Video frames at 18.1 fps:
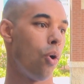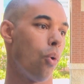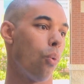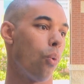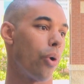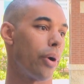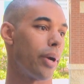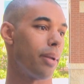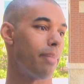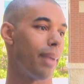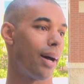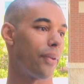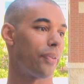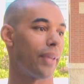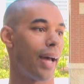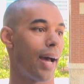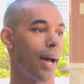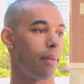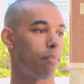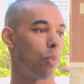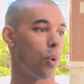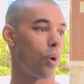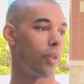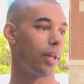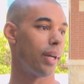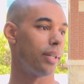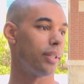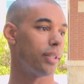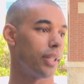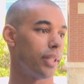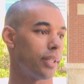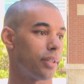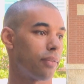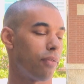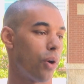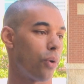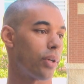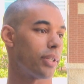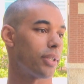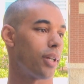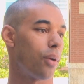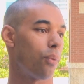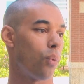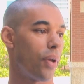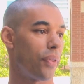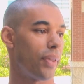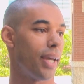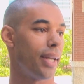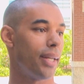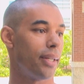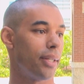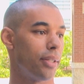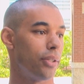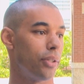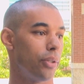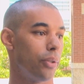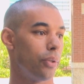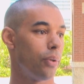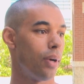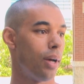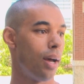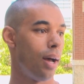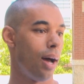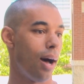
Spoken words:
worried about that more than just focused on what they need to do.